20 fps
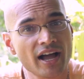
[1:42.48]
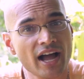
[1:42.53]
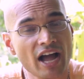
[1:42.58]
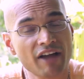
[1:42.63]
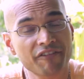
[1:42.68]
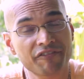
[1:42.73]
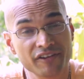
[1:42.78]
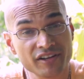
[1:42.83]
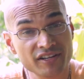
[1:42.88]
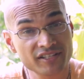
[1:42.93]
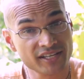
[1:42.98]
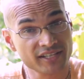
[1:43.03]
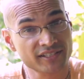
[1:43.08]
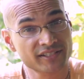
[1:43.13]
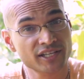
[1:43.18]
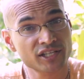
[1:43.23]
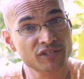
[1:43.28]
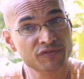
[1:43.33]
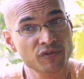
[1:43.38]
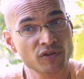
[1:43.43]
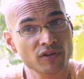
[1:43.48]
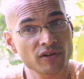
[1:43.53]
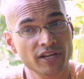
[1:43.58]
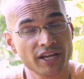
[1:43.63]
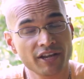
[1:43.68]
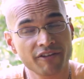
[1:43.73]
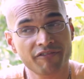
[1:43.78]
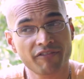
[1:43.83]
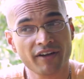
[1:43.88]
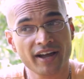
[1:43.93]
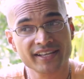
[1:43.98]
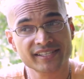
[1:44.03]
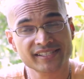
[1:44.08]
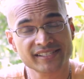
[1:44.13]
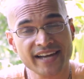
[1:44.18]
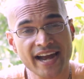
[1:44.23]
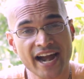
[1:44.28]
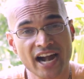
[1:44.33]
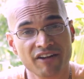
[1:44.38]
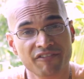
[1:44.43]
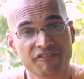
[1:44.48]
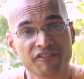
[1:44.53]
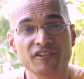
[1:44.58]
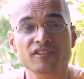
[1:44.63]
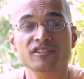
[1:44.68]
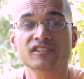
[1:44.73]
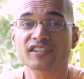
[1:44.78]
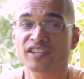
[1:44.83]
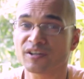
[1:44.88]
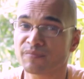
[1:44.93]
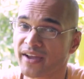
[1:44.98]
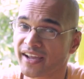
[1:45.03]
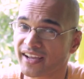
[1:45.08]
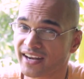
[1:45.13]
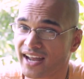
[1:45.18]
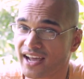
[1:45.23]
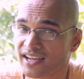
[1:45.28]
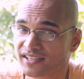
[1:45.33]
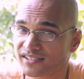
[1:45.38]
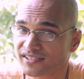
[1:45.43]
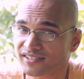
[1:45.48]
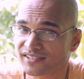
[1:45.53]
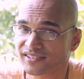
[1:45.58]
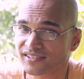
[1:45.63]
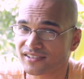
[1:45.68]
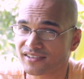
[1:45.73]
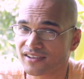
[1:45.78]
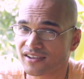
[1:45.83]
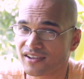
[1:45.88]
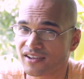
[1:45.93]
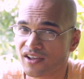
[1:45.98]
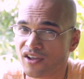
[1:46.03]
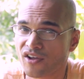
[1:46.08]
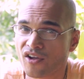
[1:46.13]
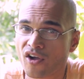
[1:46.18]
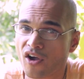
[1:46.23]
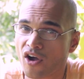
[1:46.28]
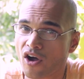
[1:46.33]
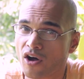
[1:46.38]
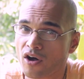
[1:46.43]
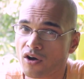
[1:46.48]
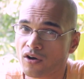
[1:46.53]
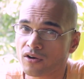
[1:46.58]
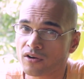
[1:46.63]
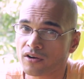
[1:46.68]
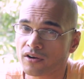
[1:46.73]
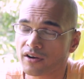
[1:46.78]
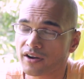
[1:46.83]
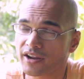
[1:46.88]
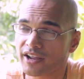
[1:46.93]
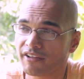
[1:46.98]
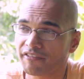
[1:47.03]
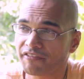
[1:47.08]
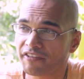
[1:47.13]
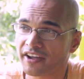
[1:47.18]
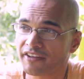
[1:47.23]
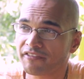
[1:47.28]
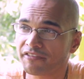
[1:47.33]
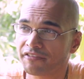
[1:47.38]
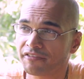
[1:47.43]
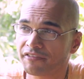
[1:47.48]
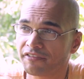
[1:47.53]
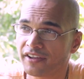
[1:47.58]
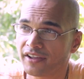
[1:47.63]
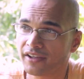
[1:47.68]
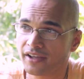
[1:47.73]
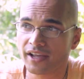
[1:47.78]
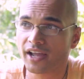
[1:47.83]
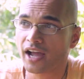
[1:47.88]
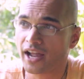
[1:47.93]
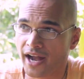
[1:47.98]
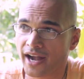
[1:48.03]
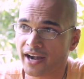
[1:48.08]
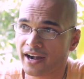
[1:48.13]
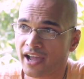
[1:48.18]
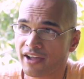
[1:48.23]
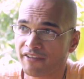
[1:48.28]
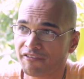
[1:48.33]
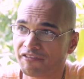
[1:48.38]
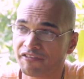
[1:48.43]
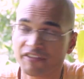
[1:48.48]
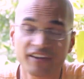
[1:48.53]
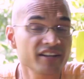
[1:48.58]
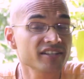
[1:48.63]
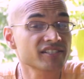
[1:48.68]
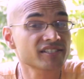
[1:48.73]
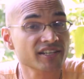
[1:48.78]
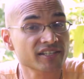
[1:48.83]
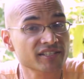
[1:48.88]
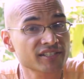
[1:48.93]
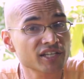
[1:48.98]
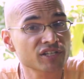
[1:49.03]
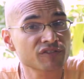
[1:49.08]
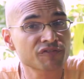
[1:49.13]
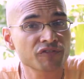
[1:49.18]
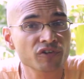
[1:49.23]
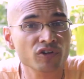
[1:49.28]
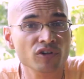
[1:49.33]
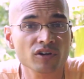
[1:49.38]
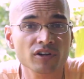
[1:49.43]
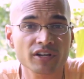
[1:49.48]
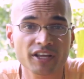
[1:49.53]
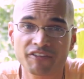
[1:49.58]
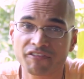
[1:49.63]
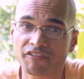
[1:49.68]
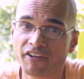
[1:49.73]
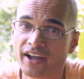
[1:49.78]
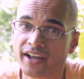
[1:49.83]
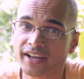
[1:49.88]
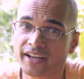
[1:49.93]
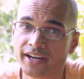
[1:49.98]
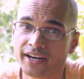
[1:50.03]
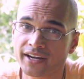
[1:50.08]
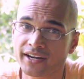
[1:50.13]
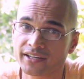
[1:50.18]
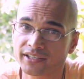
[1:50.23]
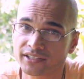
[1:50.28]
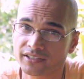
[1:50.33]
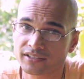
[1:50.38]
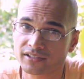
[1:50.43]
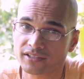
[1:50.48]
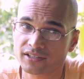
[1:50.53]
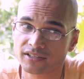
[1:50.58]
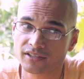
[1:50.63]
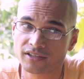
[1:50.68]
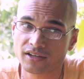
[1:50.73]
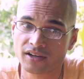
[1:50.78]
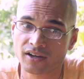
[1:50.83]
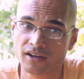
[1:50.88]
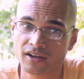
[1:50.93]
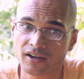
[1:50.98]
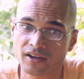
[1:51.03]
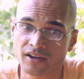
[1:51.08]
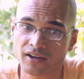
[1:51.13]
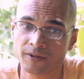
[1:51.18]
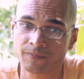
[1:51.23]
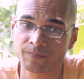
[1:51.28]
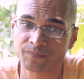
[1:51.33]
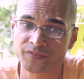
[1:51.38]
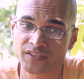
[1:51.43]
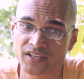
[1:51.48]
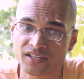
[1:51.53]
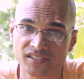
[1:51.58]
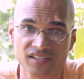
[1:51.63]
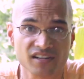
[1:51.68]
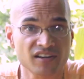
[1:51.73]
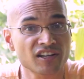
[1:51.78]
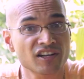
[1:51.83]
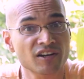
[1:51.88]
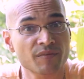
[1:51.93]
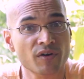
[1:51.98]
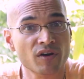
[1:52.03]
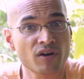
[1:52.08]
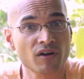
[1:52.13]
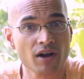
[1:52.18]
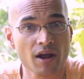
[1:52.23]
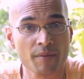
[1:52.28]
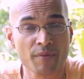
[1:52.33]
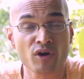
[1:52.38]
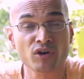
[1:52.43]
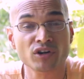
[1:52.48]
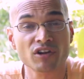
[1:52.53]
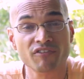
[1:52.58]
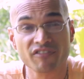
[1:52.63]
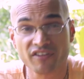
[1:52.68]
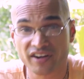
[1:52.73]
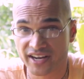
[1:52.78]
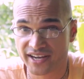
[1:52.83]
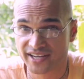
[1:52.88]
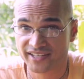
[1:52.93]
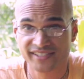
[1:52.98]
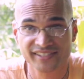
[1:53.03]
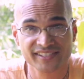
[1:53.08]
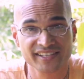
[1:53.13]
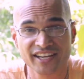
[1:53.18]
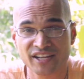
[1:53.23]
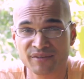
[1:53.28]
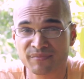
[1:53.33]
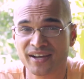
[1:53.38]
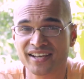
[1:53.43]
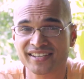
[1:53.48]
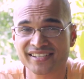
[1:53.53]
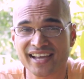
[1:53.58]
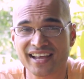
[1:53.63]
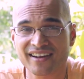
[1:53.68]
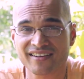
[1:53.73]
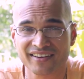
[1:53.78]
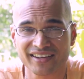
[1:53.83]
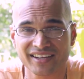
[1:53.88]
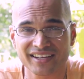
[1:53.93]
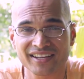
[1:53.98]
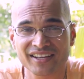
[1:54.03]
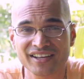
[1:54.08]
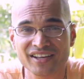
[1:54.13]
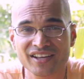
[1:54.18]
I feel successful if I stand first in my class or if I feel and I feel successful if I get a certain amount, amount of raise in my salary.